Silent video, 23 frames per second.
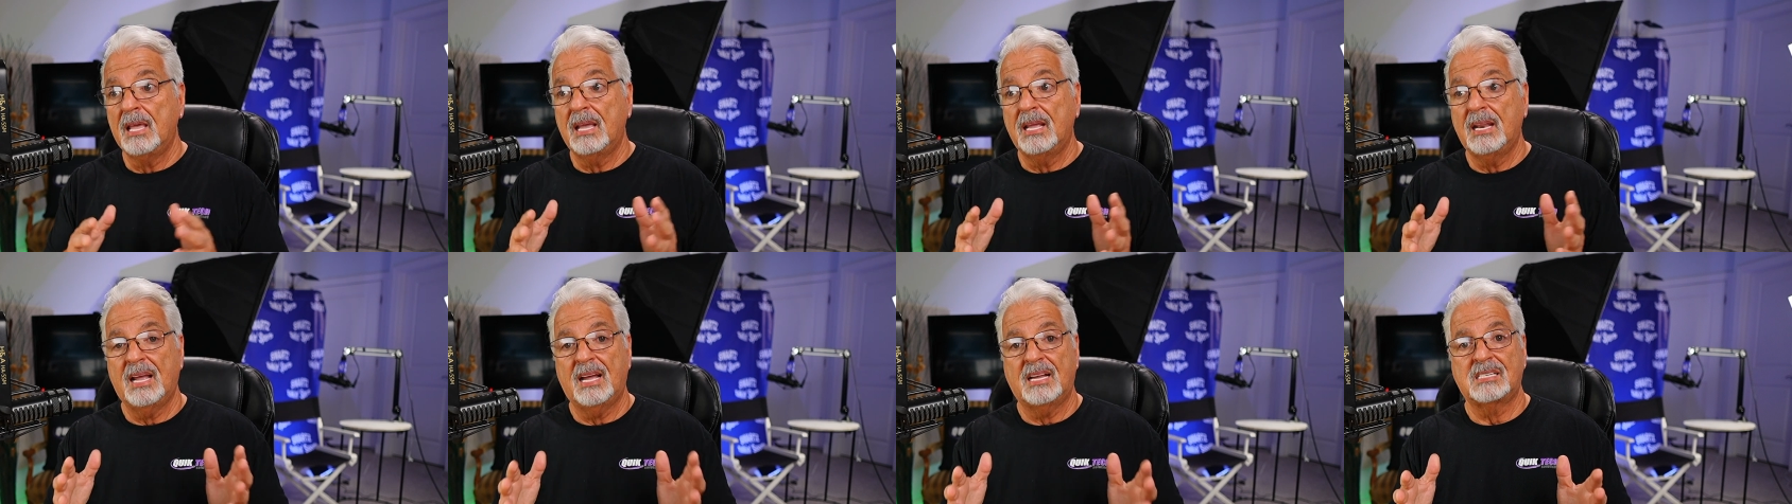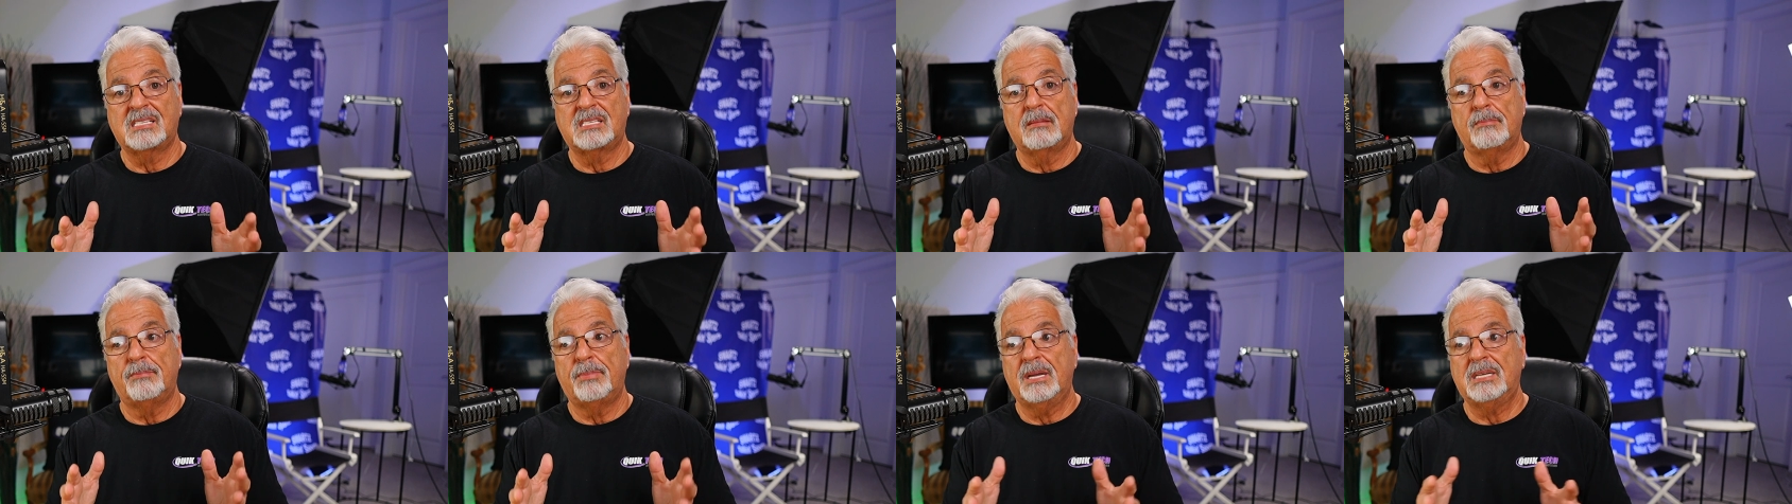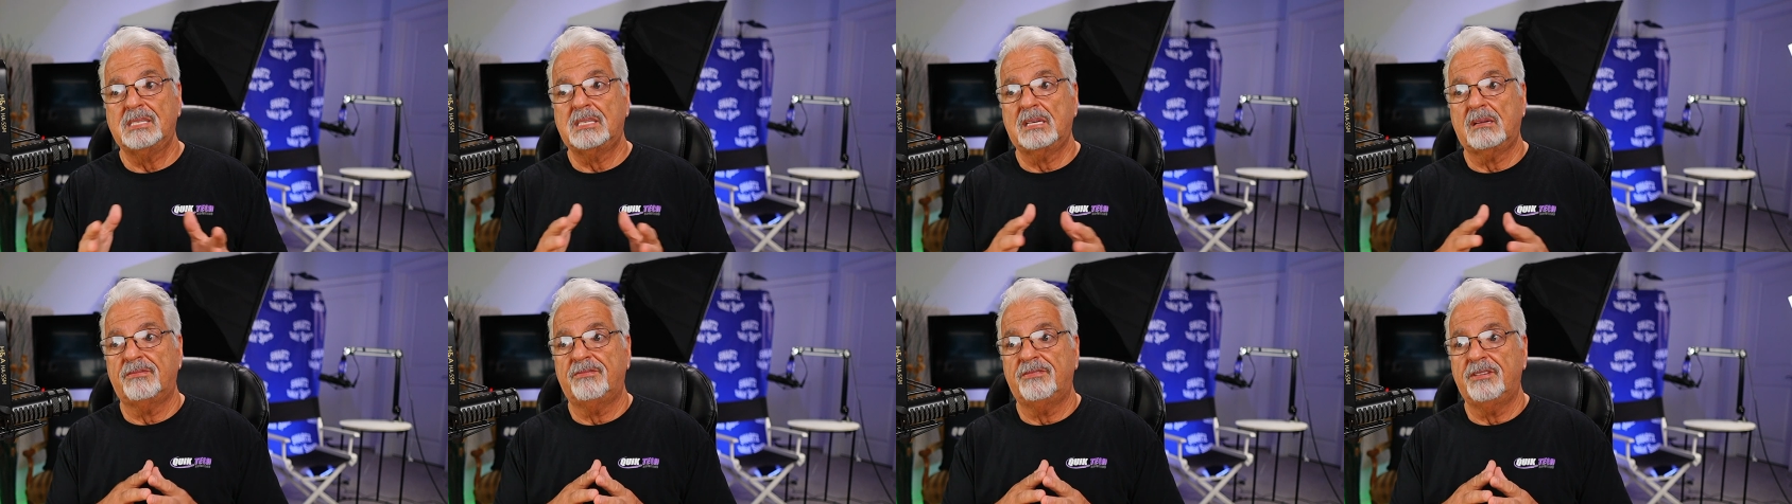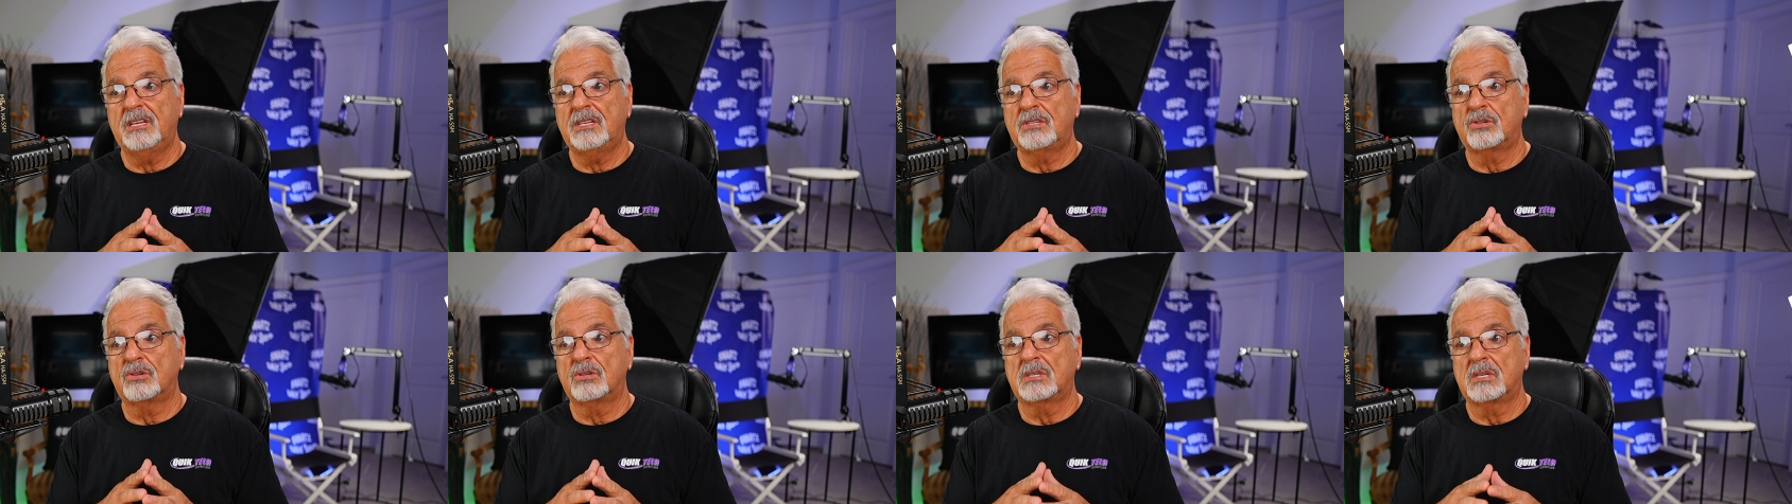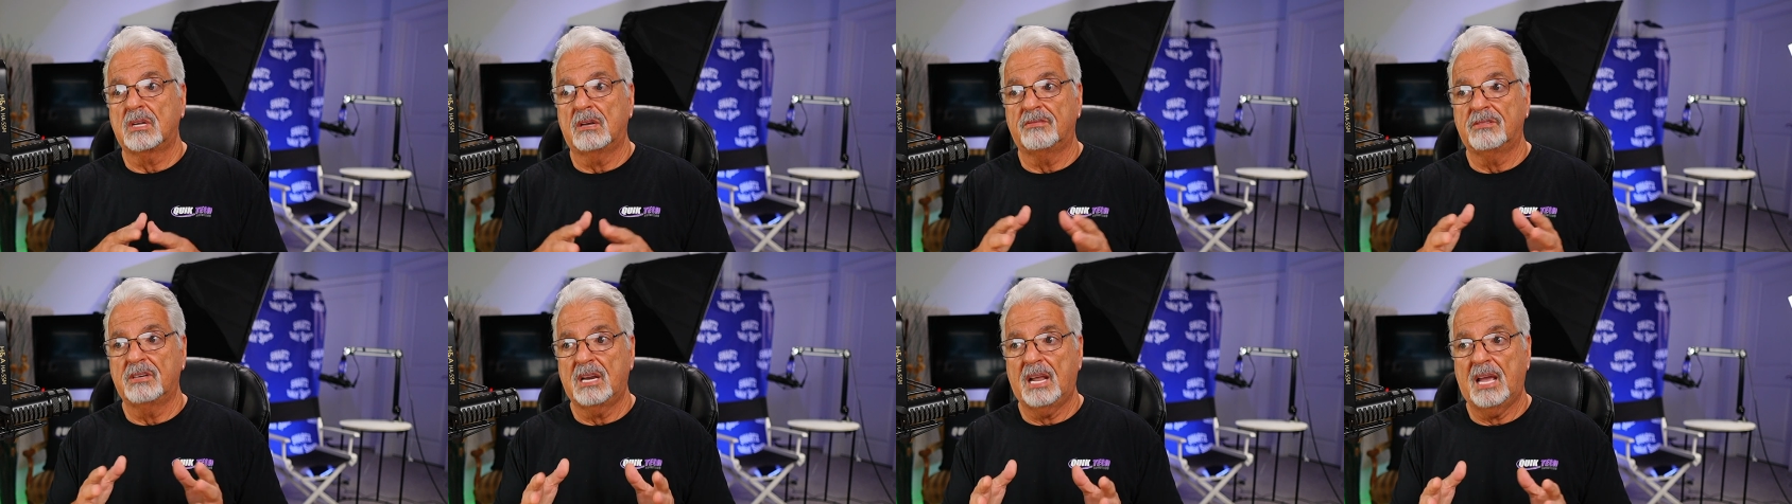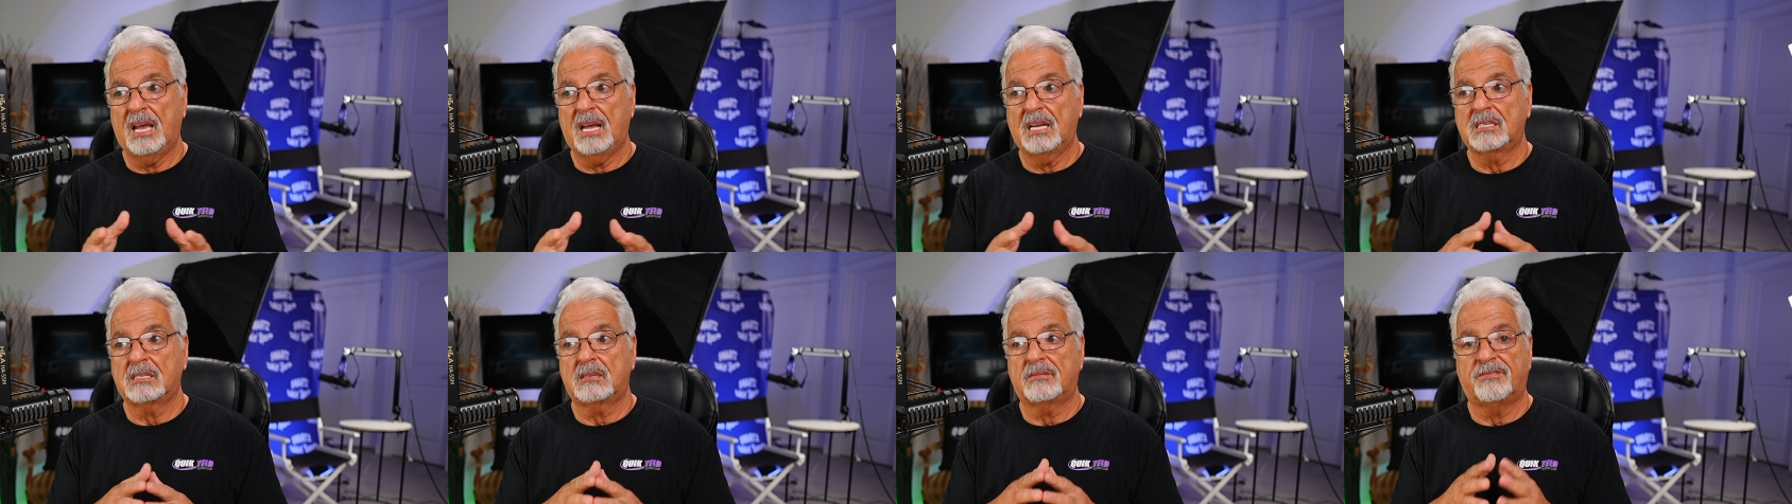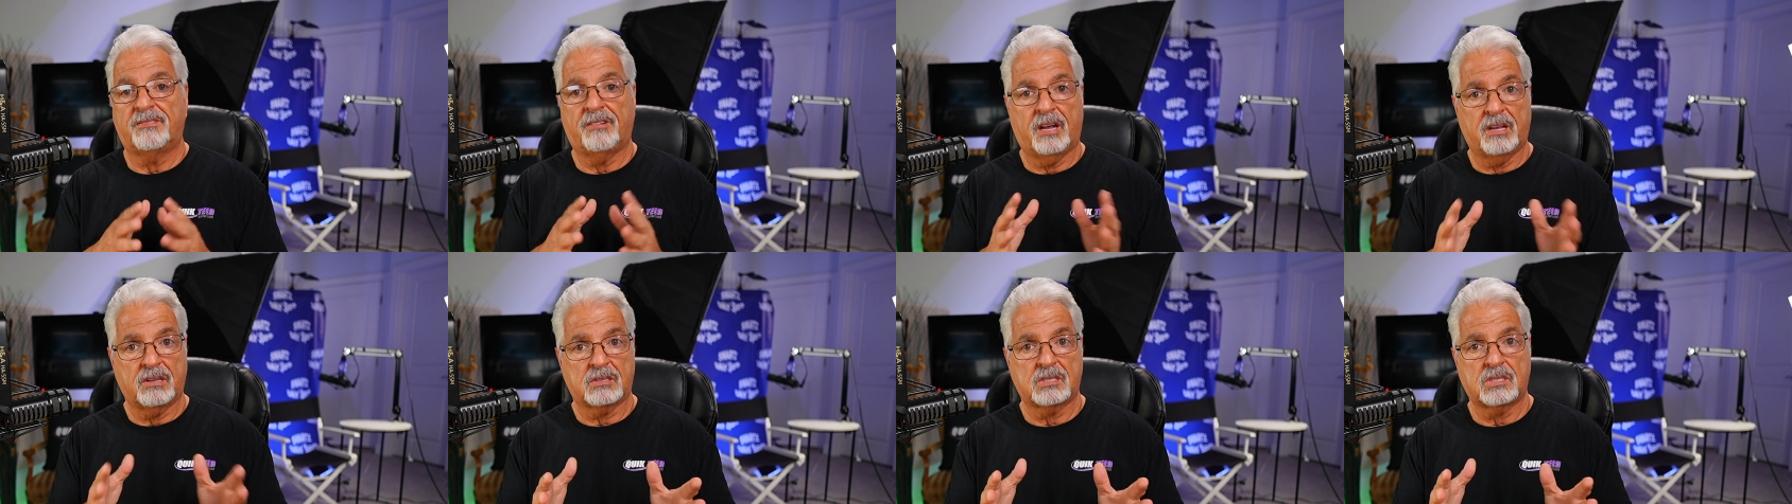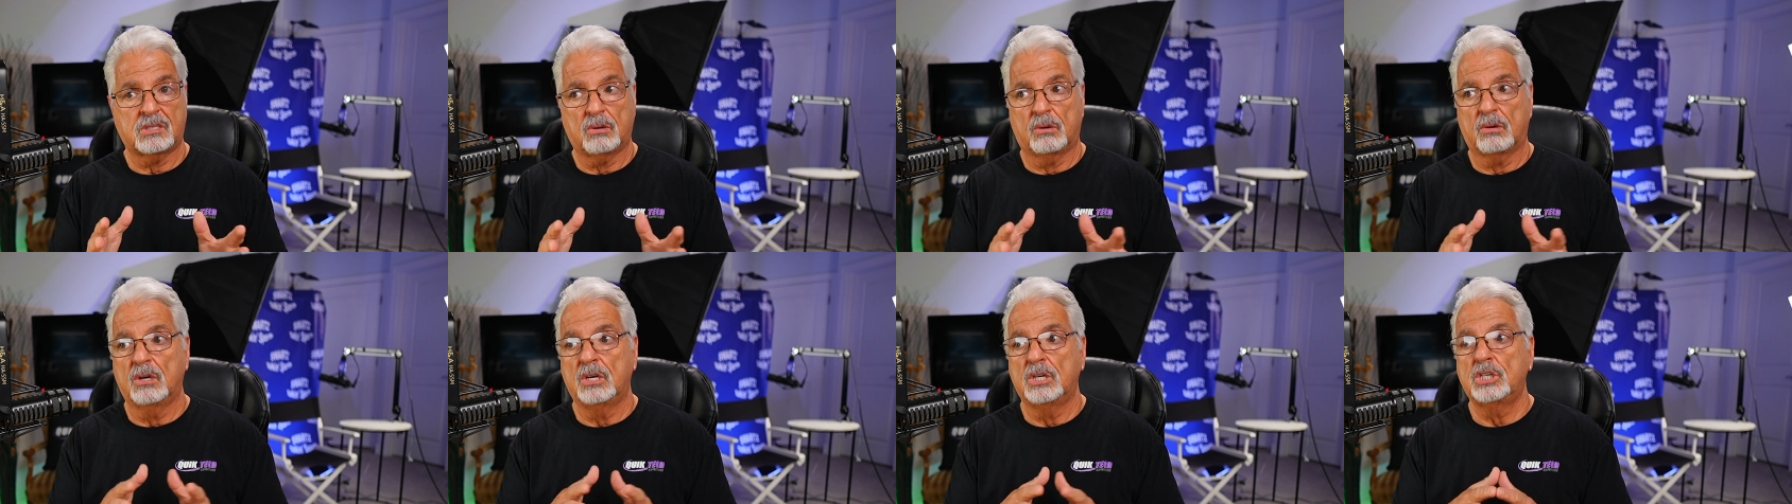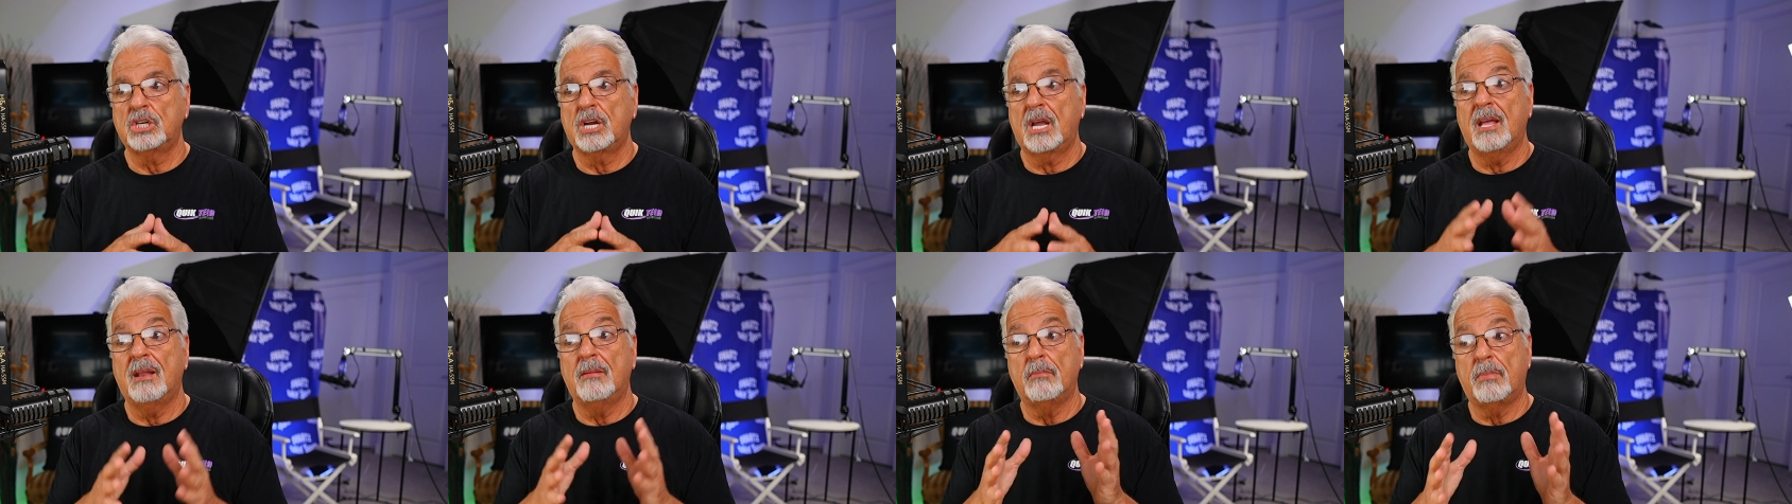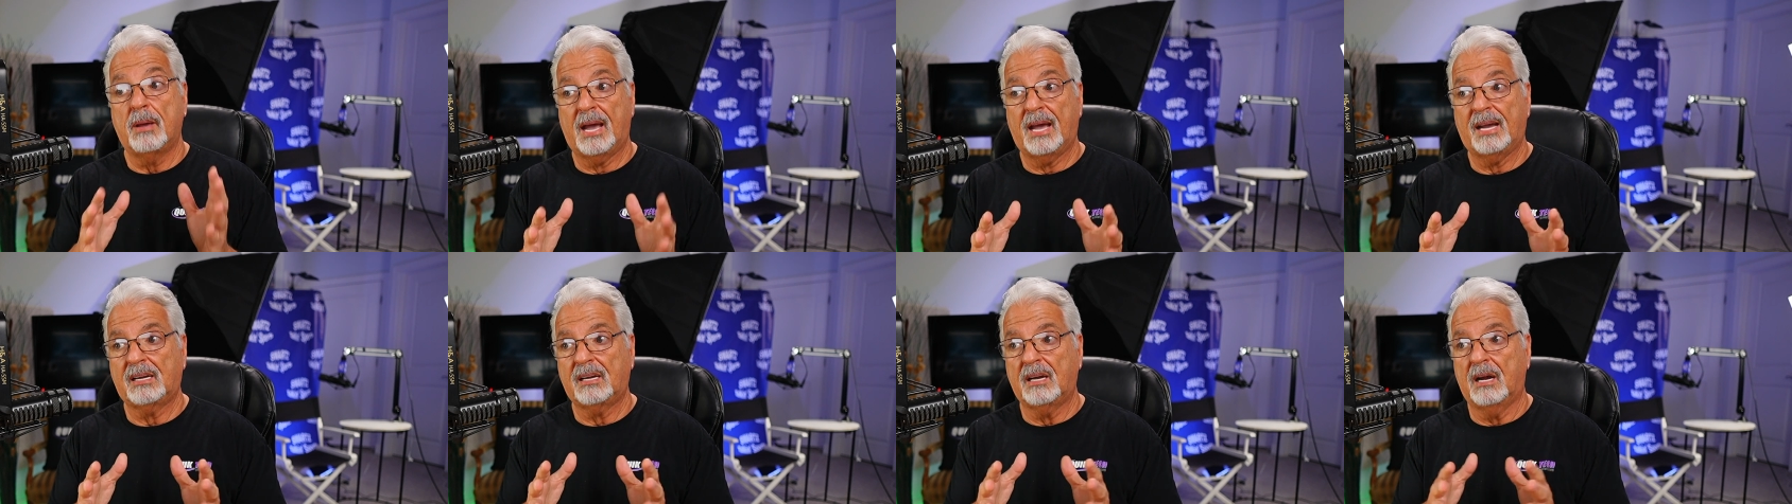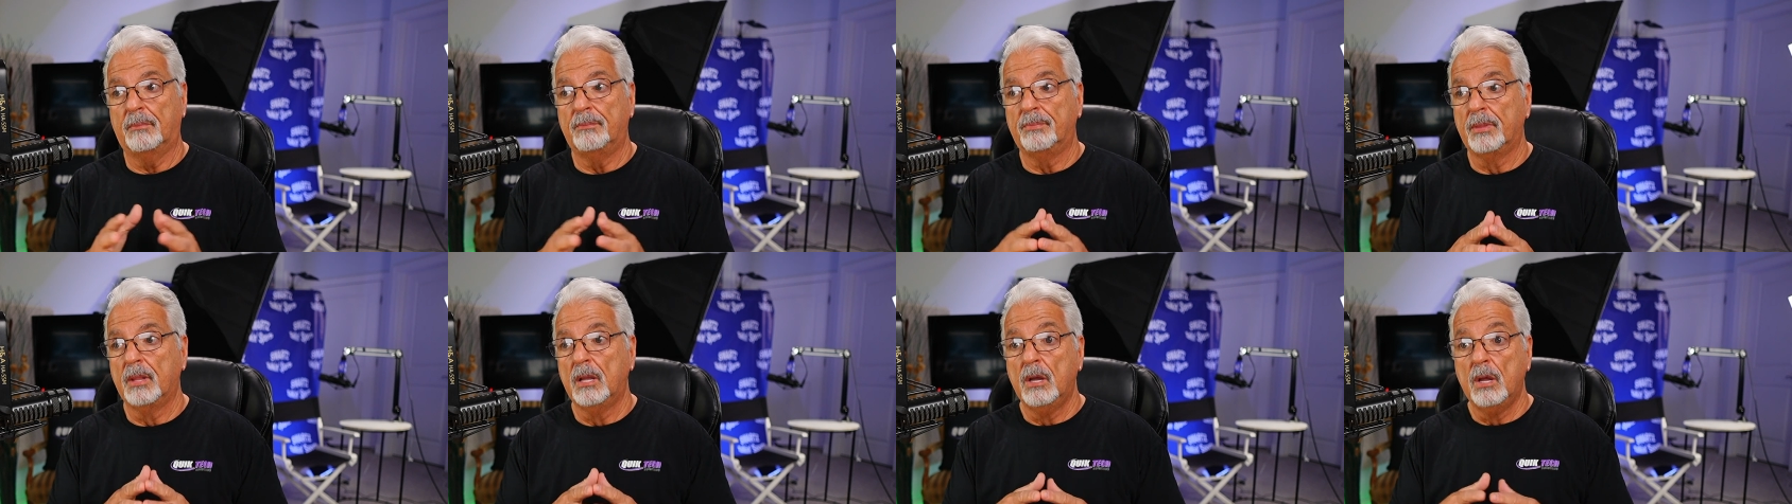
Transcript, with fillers: It has the basic features of a NAS, file storage, and backup.